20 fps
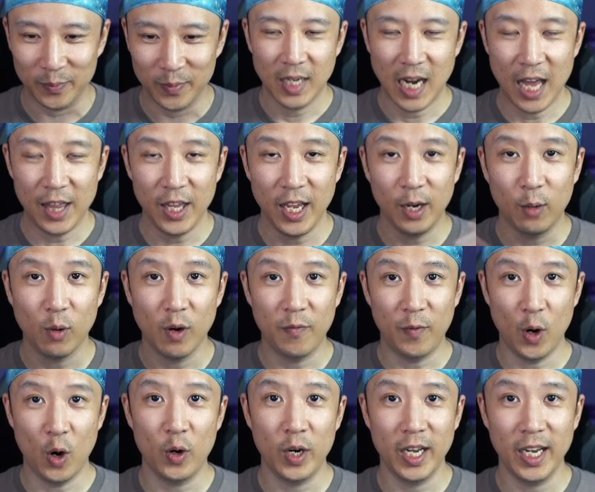I think
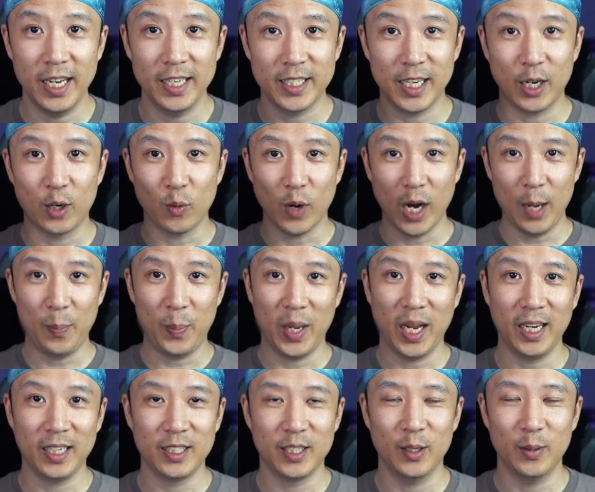Ravonna is a great
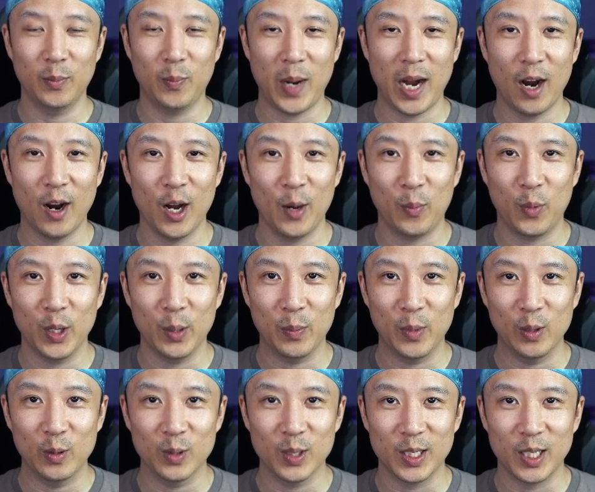pick to pair up with
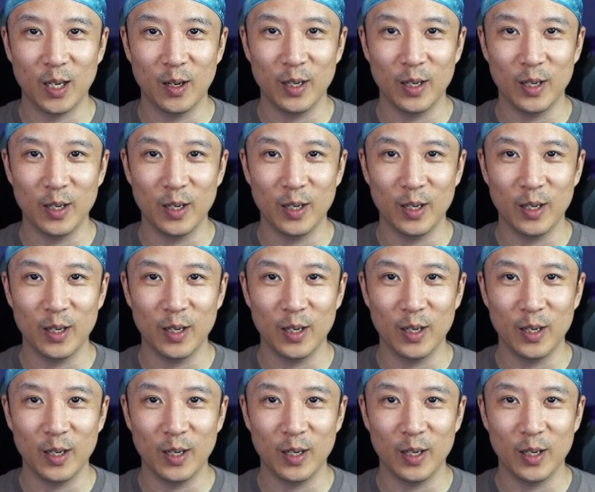Moonstone,